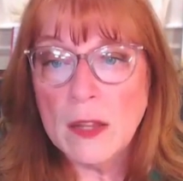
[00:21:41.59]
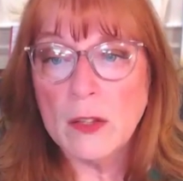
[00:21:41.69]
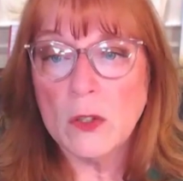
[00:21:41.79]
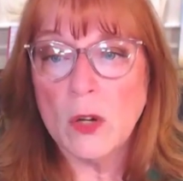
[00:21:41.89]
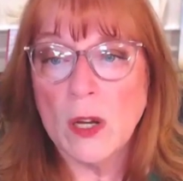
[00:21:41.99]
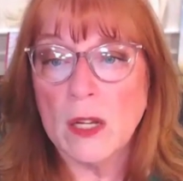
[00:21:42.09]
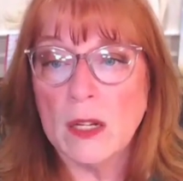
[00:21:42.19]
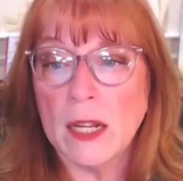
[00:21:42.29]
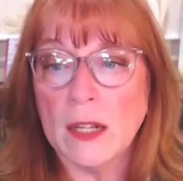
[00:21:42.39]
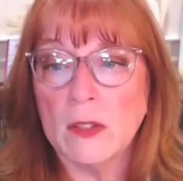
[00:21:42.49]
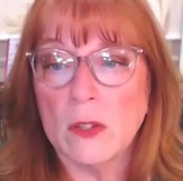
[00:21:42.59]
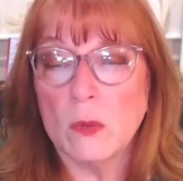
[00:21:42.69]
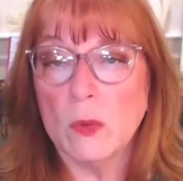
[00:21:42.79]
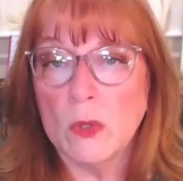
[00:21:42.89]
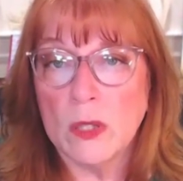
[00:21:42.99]
The trunk connects to the
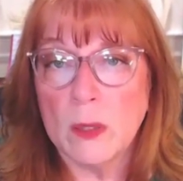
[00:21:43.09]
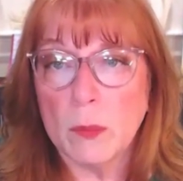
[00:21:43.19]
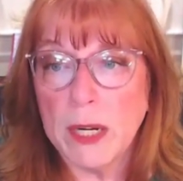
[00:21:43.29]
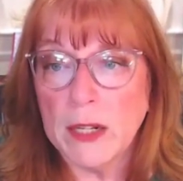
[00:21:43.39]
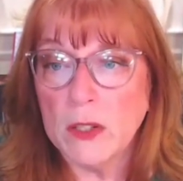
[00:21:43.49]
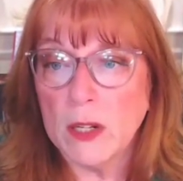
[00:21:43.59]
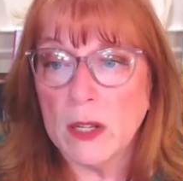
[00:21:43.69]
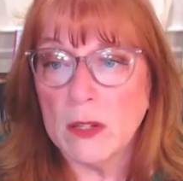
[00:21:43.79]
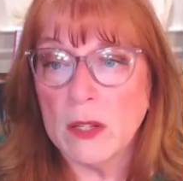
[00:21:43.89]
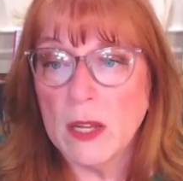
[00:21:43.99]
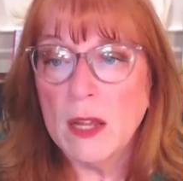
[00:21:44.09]
roots and the branches.